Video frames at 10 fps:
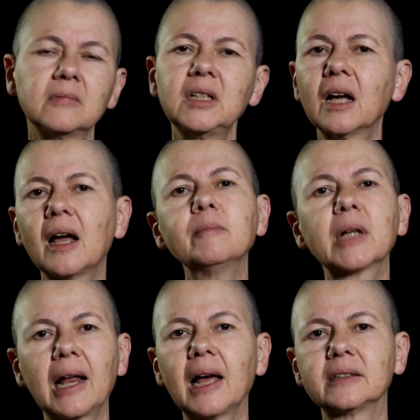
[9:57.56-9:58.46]
yeah, I'm
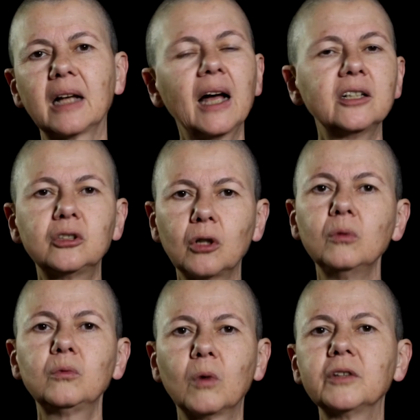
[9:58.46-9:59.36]
glad. I
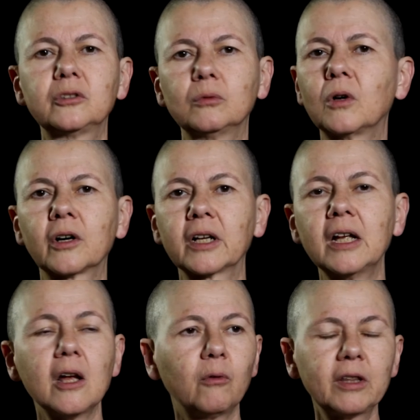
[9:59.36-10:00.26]
don't want to work
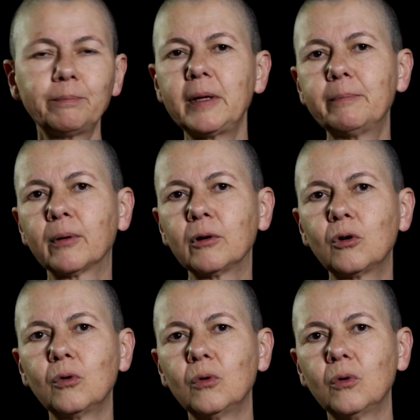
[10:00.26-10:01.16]
with people
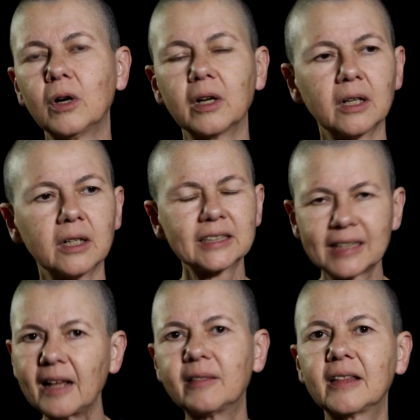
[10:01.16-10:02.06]
who
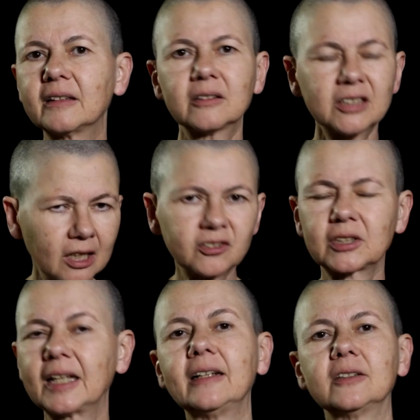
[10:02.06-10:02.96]
say such
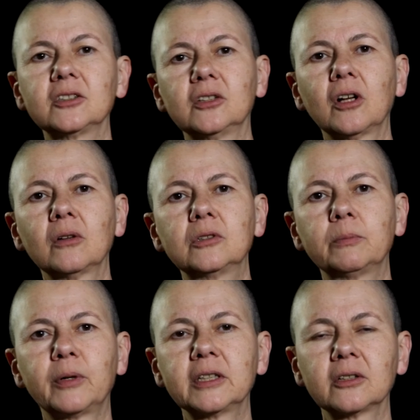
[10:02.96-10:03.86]
things, you know, to
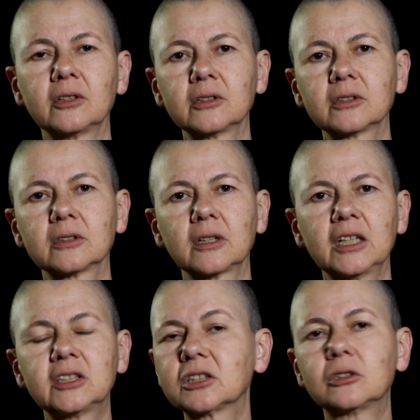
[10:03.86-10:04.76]
prisoners.
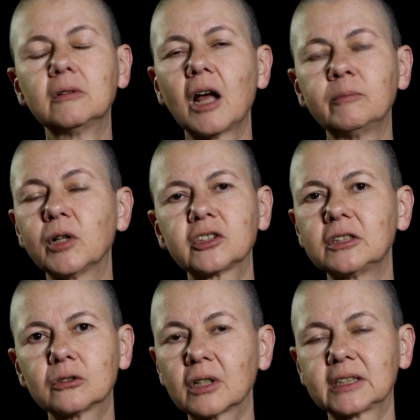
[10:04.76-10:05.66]
I'm not
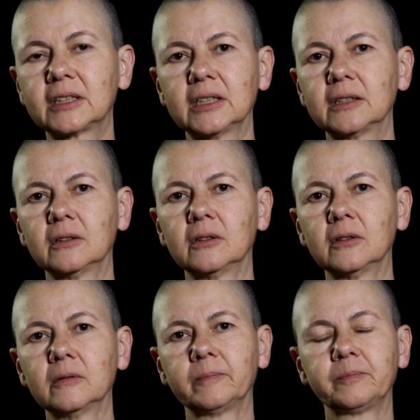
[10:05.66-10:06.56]
interested, you know.